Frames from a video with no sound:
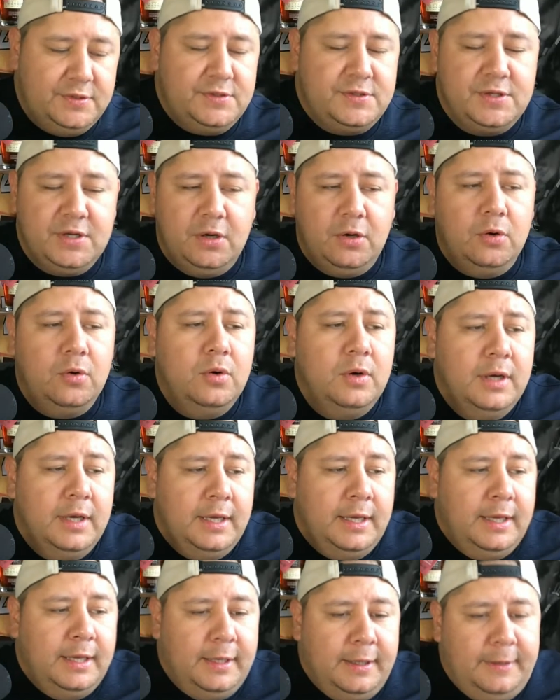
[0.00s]
So
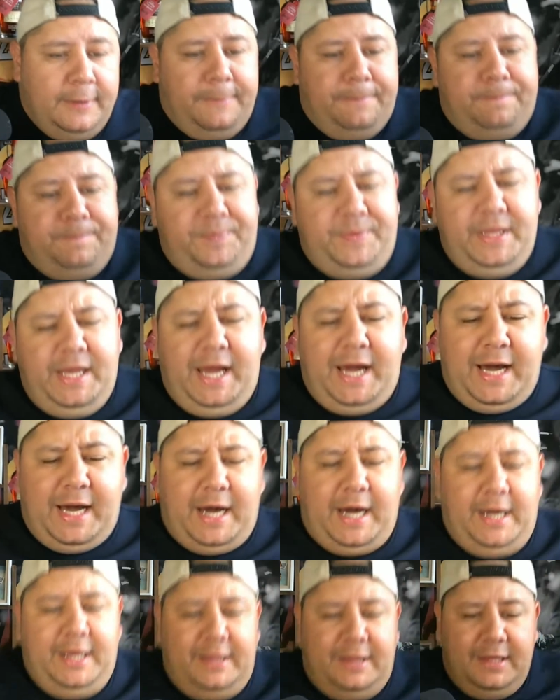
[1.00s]
yeah,
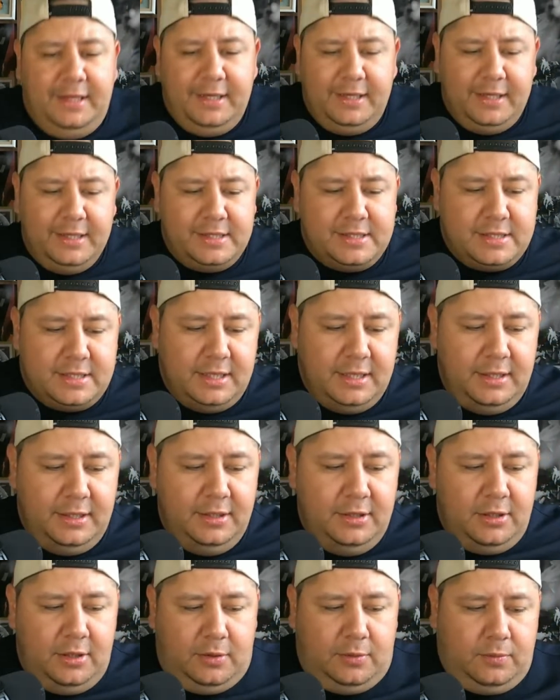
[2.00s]
I think it's,
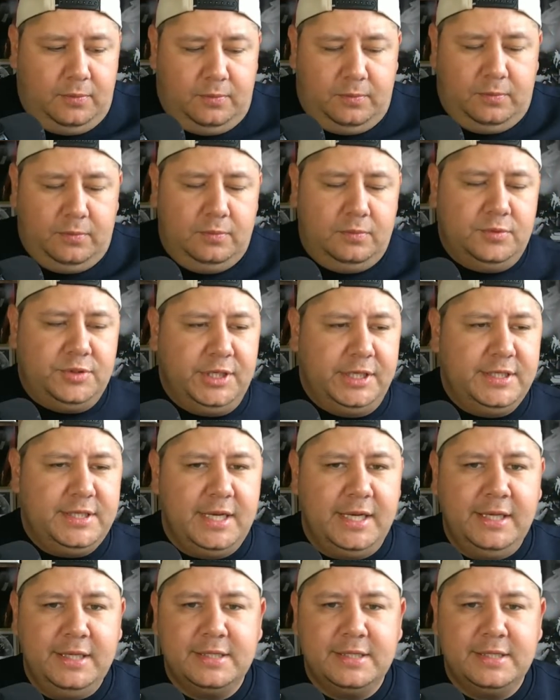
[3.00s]
JJ has